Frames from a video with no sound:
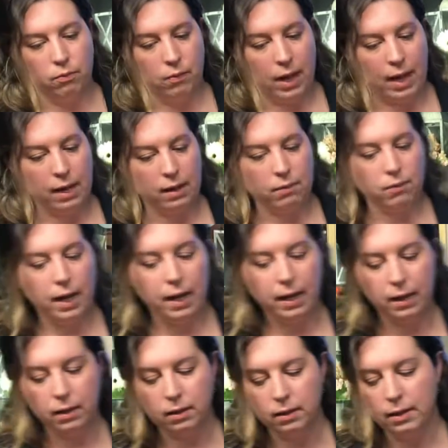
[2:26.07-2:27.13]

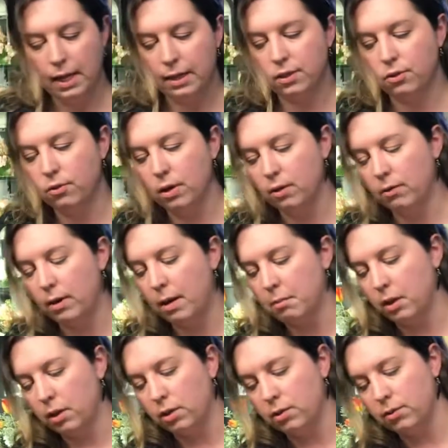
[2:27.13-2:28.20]
my next greenery I'm
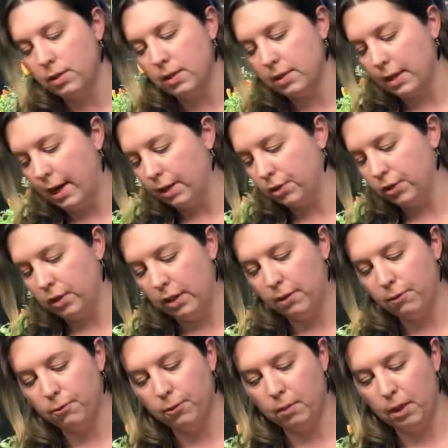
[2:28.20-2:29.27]
going to use is
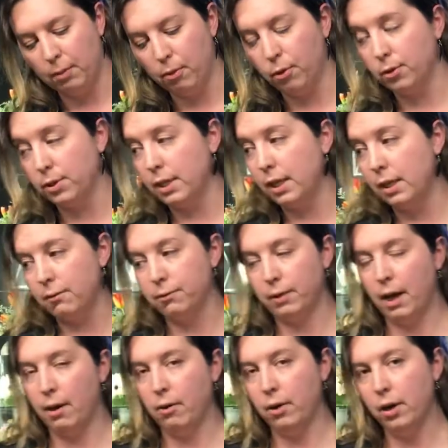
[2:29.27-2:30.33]
actually from a protea
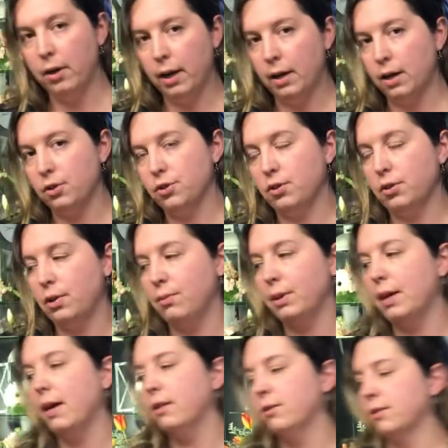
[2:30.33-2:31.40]
flower, and I'll show you
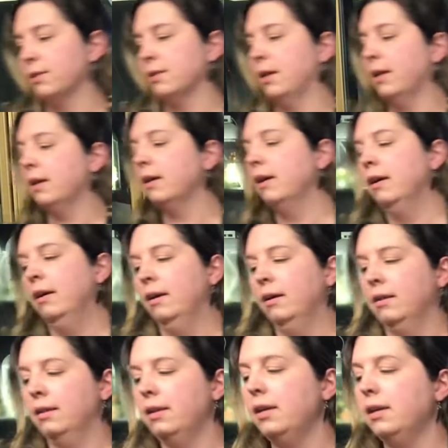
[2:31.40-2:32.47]
what that looks like.
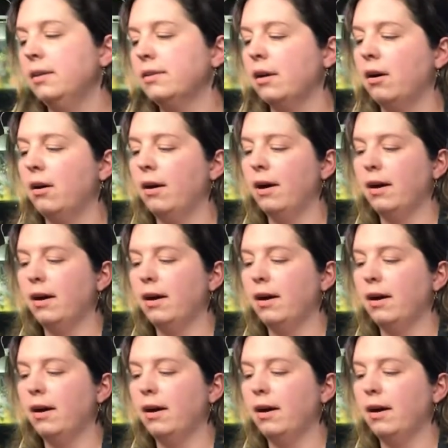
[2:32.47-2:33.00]
These are